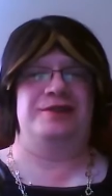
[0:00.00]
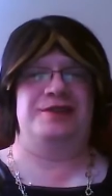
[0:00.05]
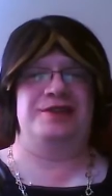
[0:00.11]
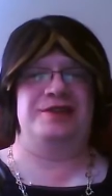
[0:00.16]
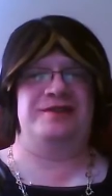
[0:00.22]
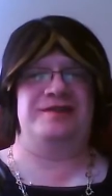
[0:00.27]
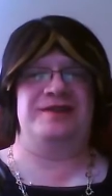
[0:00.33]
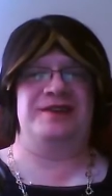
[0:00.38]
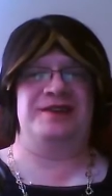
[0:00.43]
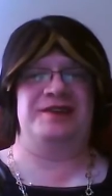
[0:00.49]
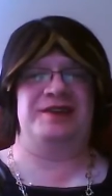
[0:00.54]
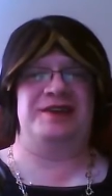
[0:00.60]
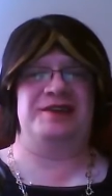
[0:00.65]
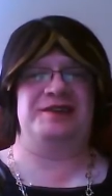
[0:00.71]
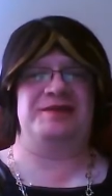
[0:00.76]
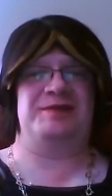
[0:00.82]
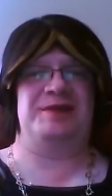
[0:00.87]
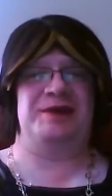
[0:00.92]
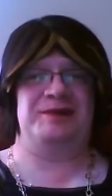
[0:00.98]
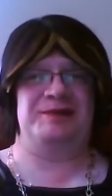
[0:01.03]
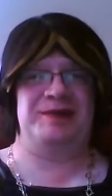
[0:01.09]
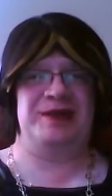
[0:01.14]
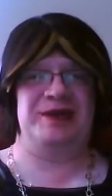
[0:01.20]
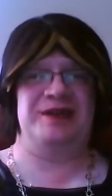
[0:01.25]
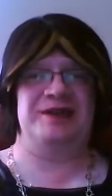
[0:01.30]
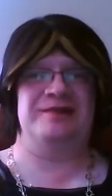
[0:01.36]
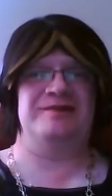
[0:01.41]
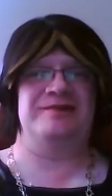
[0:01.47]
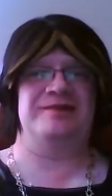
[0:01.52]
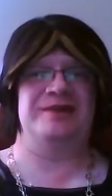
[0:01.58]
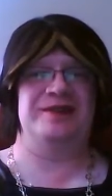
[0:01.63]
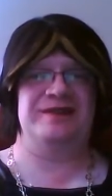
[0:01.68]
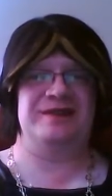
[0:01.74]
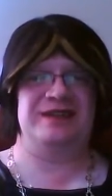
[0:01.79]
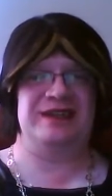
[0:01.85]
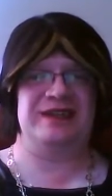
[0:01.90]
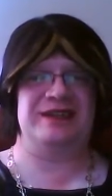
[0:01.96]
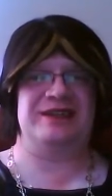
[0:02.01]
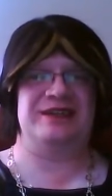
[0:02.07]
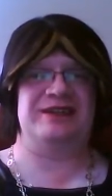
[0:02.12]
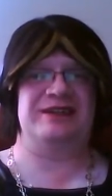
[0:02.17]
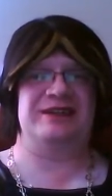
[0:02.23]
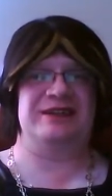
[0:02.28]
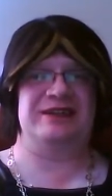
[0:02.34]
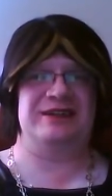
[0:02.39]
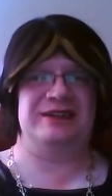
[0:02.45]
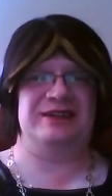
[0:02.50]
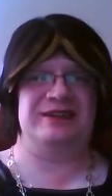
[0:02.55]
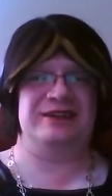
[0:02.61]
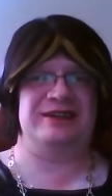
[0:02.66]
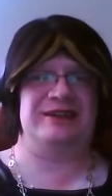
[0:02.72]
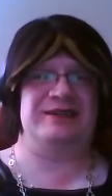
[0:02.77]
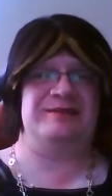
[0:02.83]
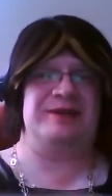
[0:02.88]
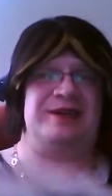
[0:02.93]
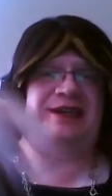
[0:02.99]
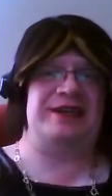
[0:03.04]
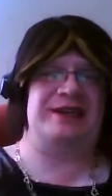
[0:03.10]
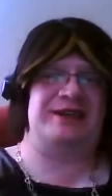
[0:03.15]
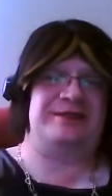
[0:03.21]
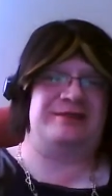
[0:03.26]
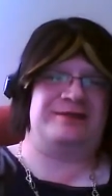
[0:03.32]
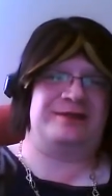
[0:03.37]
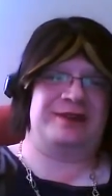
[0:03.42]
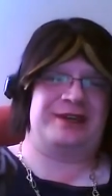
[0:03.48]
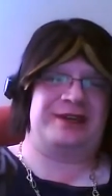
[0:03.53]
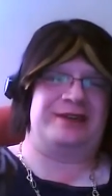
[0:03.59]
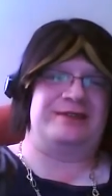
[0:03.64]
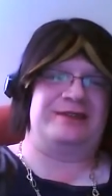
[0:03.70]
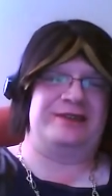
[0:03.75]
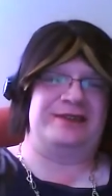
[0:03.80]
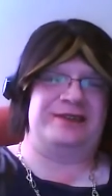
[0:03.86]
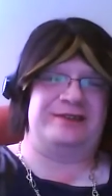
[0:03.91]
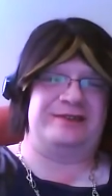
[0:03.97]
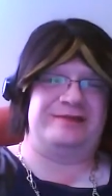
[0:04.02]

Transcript: filling lots of propane, moving lots of trailers, getting my annual workout, you know.